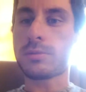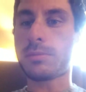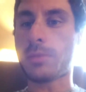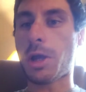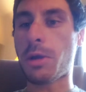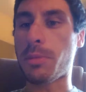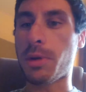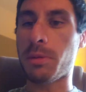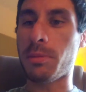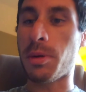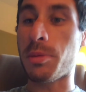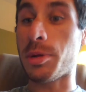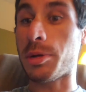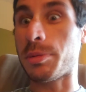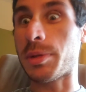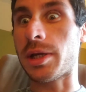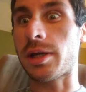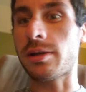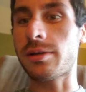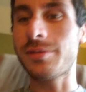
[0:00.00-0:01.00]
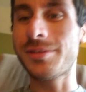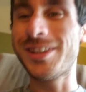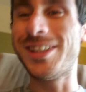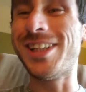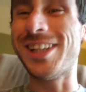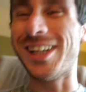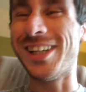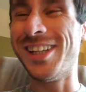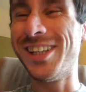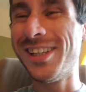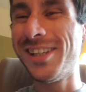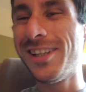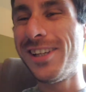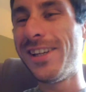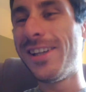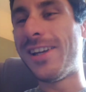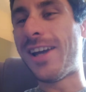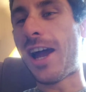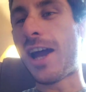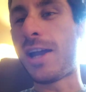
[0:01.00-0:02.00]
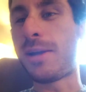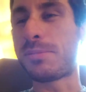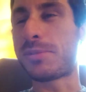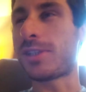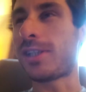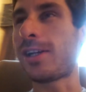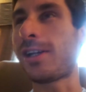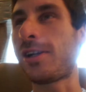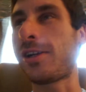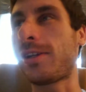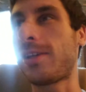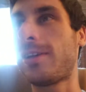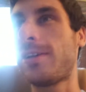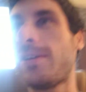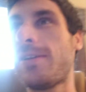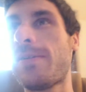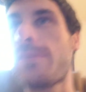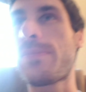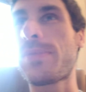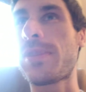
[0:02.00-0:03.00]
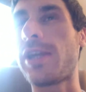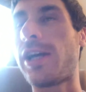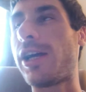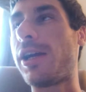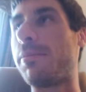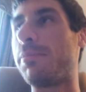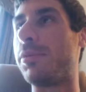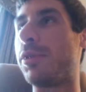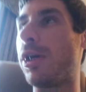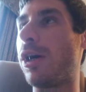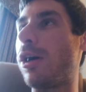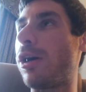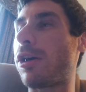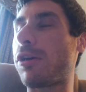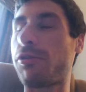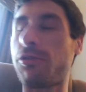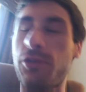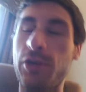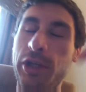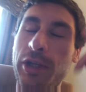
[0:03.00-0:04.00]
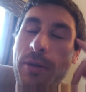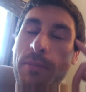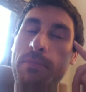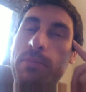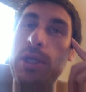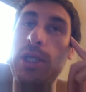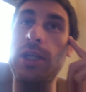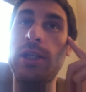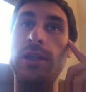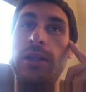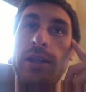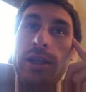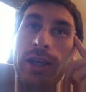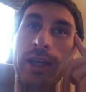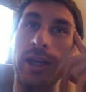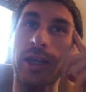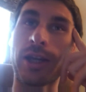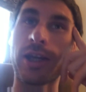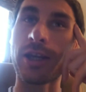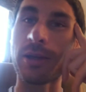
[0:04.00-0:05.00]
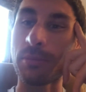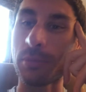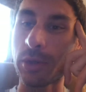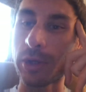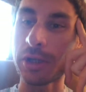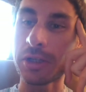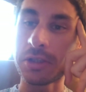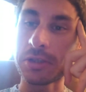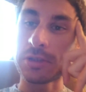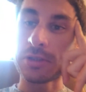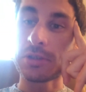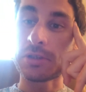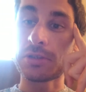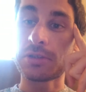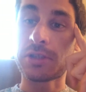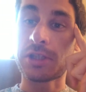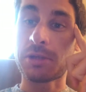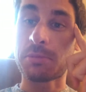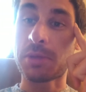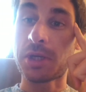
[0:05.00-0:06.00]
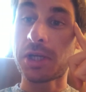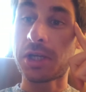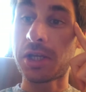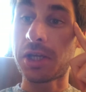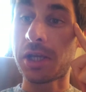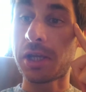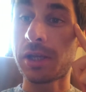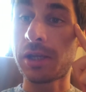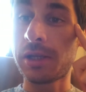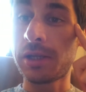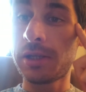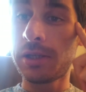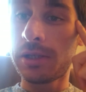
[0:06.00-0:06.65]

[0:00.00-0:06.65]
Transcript: I'll make my money back. I am tired. I am dog freaking beat, and I'm ready to just end my day.